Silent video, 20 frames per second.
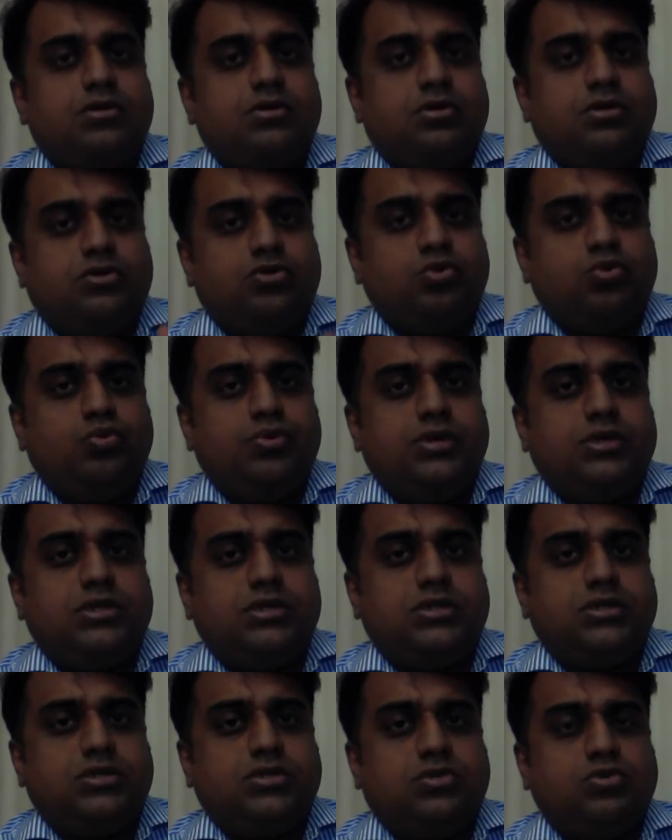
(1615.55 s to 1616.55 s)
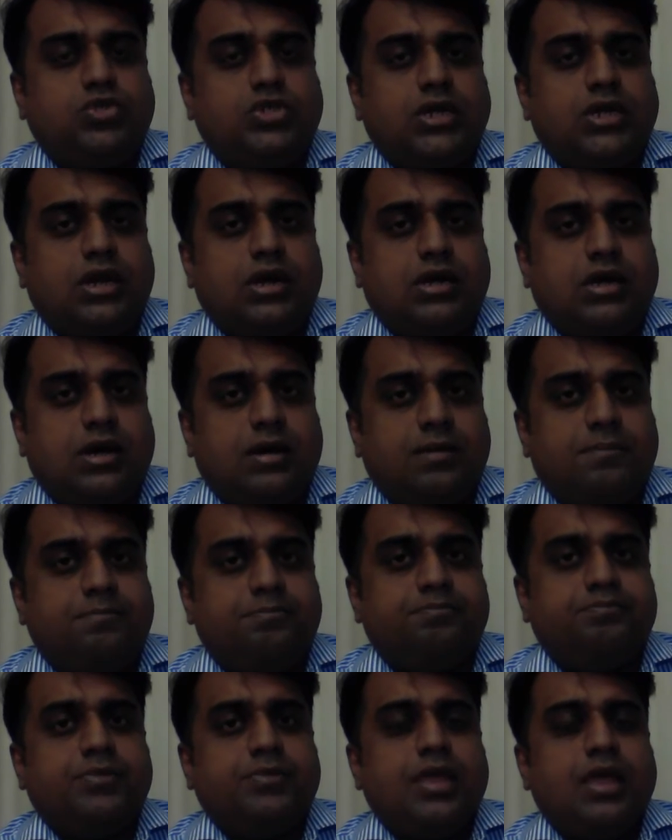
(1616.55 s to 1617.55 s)
The two witnesses who shall
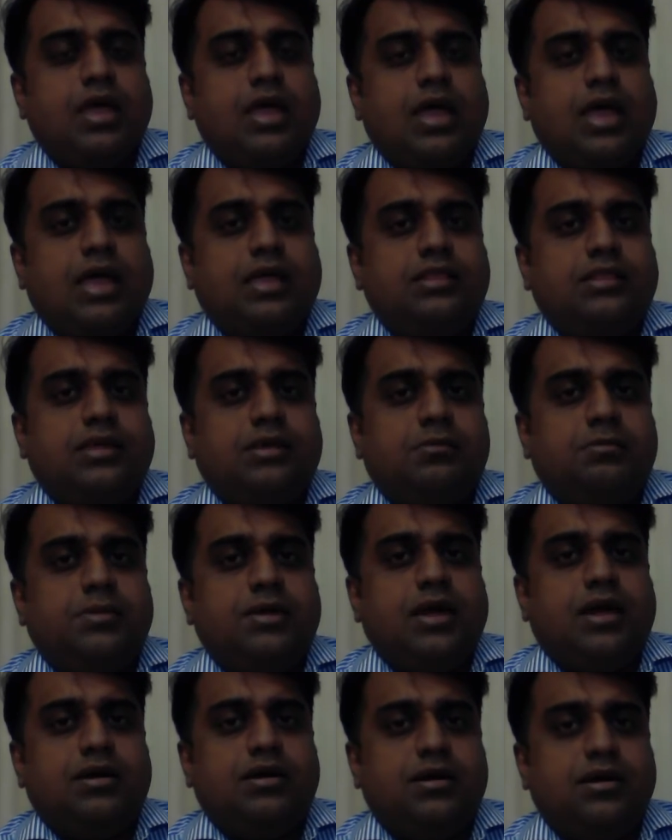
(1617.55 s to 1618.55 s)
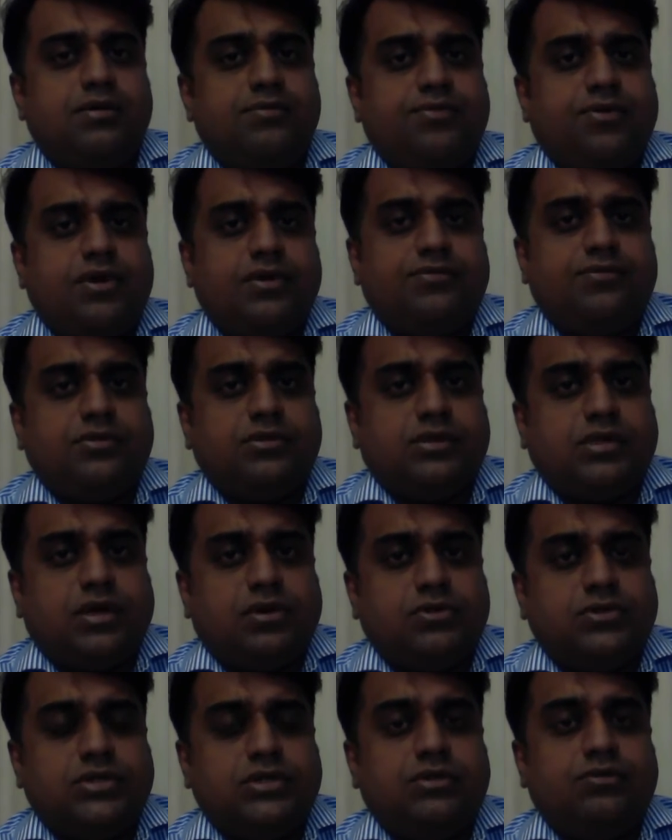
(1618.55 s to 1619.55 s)
come, and there will be
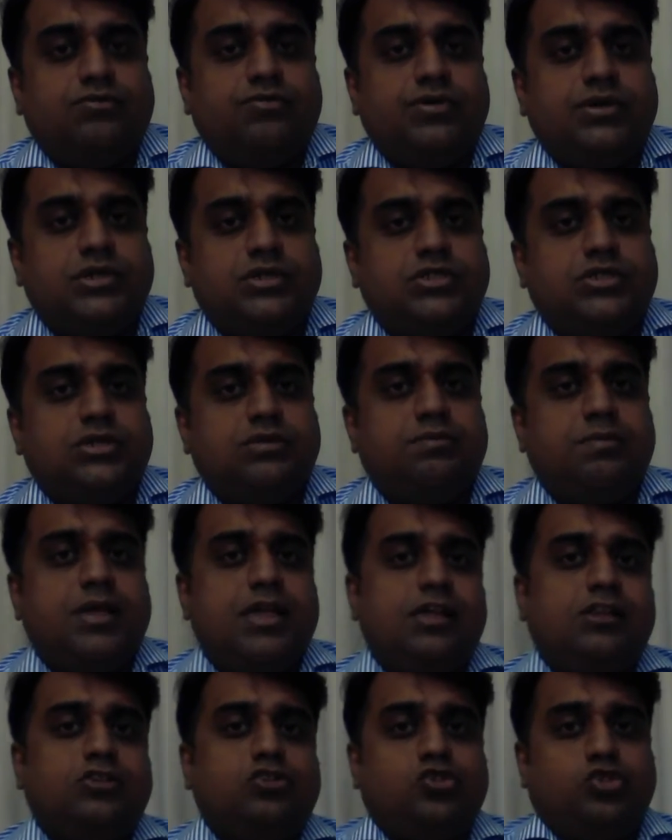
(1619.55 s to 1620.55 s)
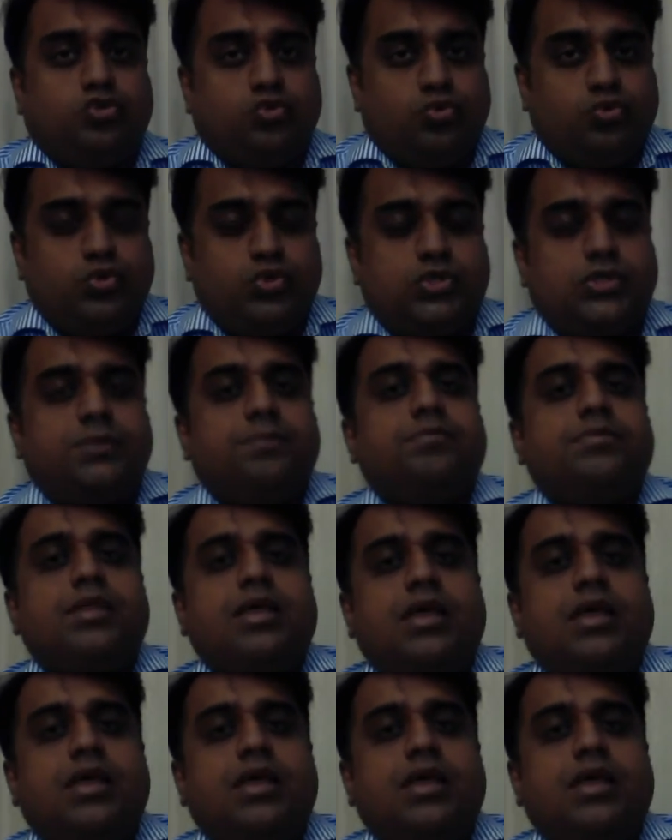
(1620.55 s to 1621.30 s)
144,000 virgin male Jews